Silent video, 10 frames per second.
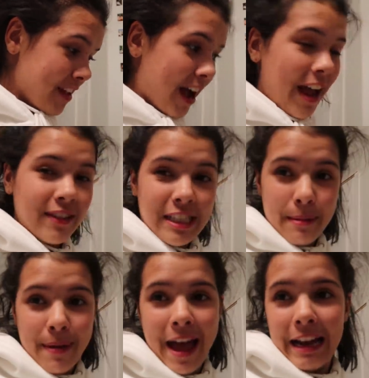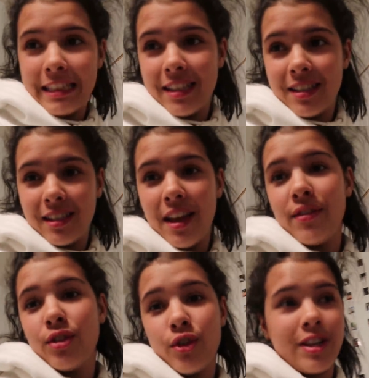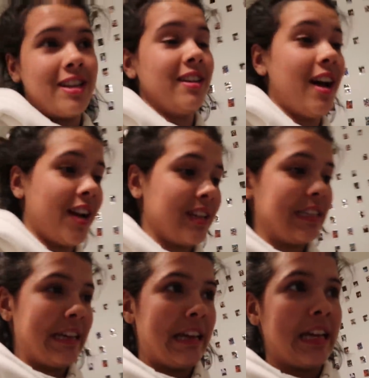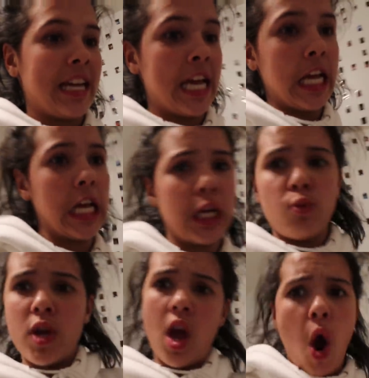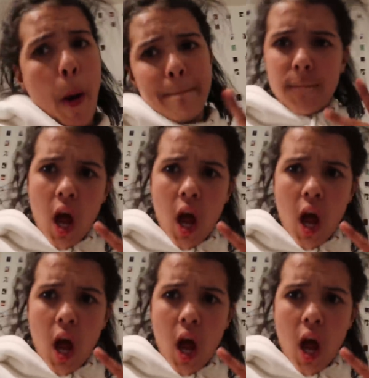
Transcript: I have to get packed. It is 11:30 at night, and we are